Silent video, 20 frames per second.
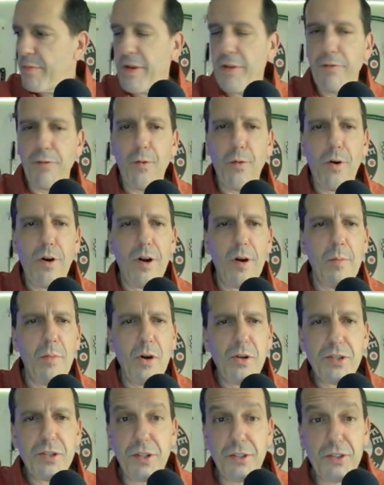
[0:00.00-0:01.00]
on uh, um, for
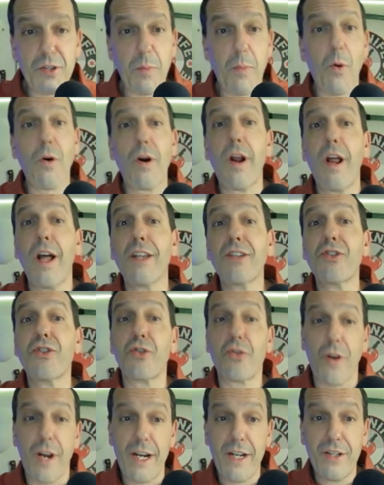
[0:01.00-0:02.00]
emotional support, a
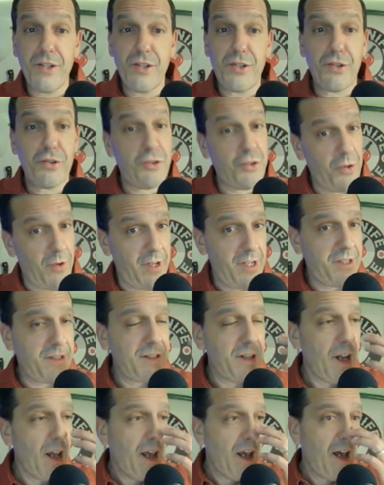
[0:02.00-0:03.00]
strange
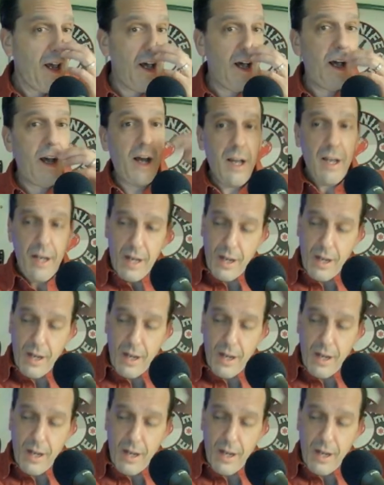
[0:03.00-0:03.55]
choice, uh,